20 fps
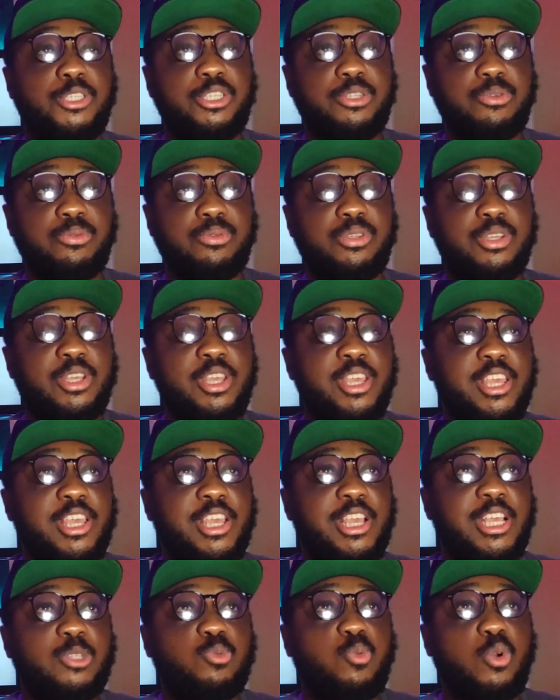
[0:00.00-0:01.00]
shield
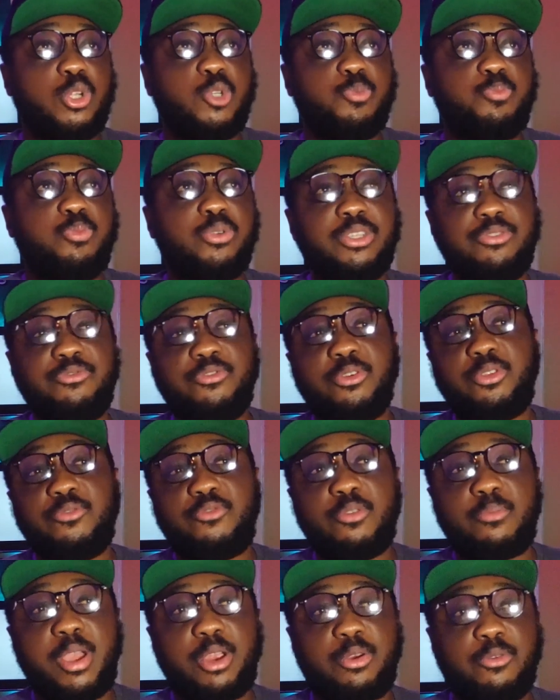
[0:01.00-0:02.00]
is what you put in front of
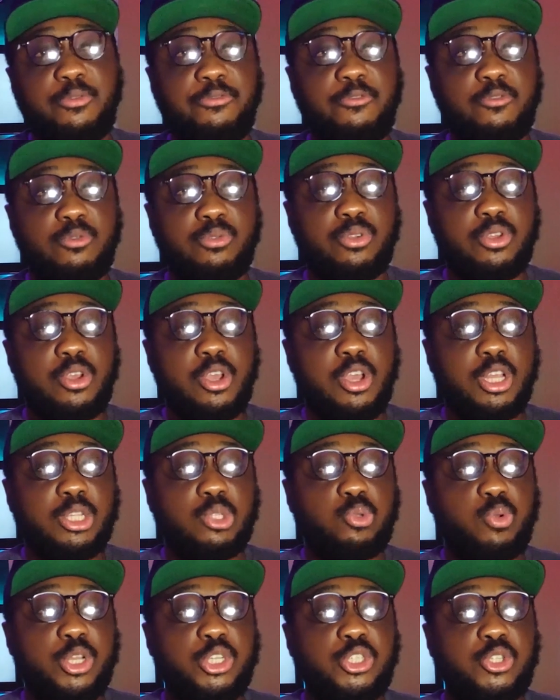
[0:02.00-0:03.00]
your microphone
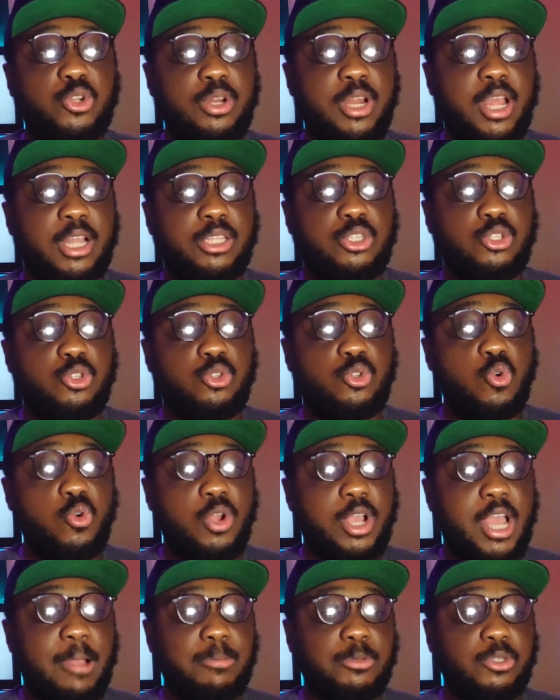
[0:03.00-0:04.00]
to ensure that you
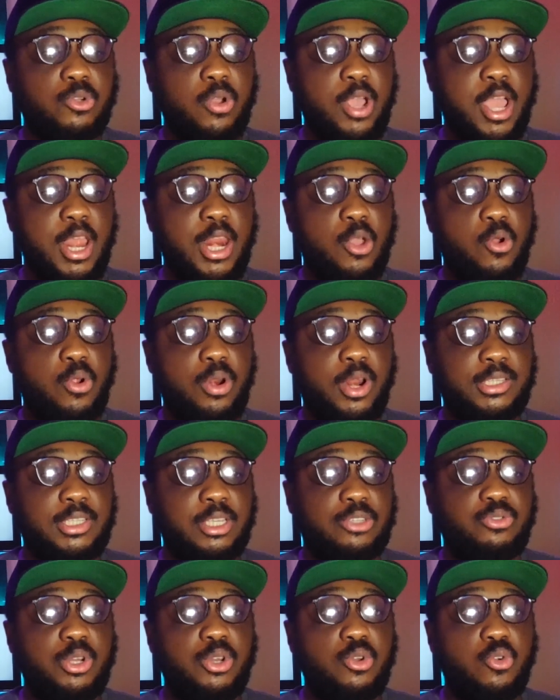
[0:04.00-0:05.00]
don't capture any
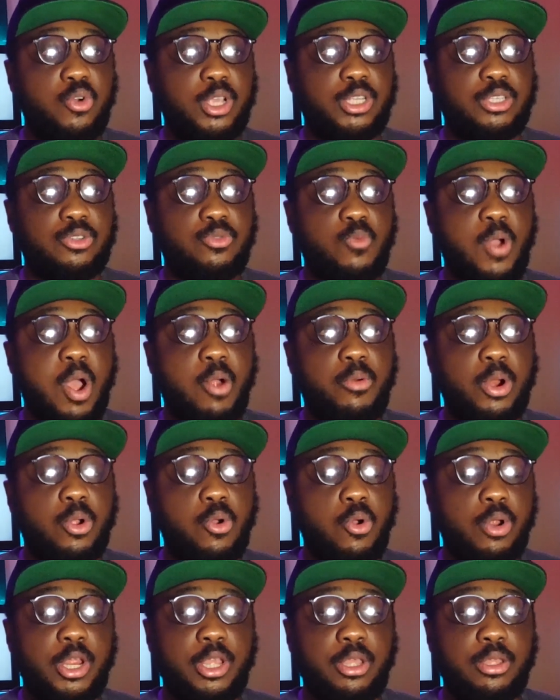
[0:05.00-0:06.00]
unnecessary noise while
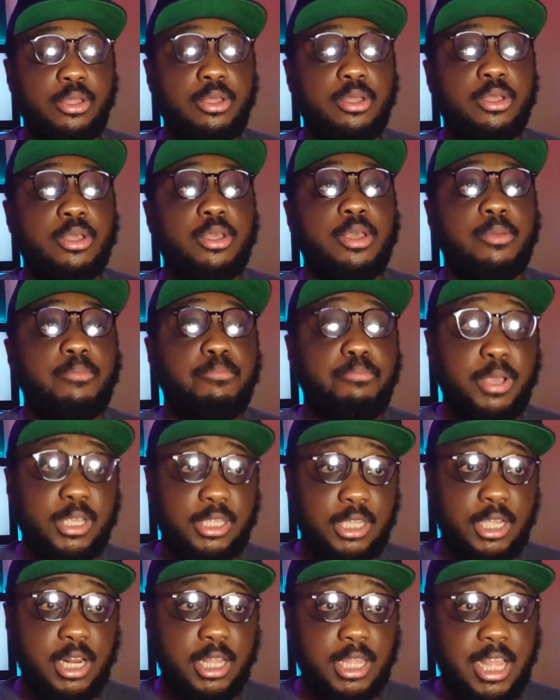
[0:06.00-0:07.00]
recording.
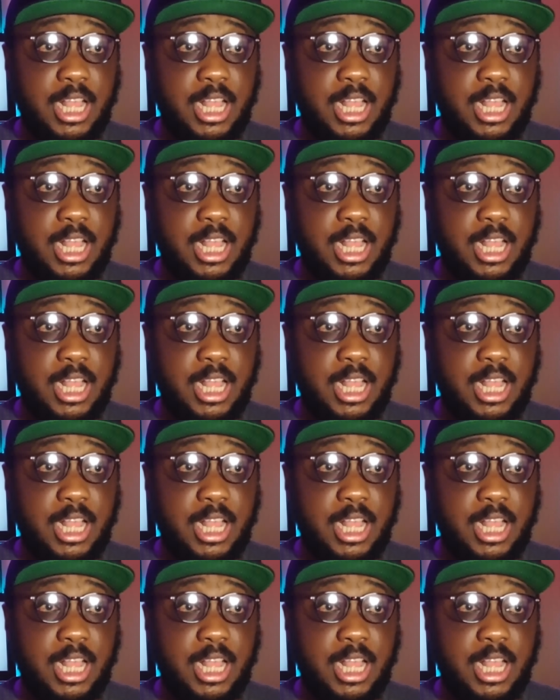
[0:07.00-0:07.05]
Basically,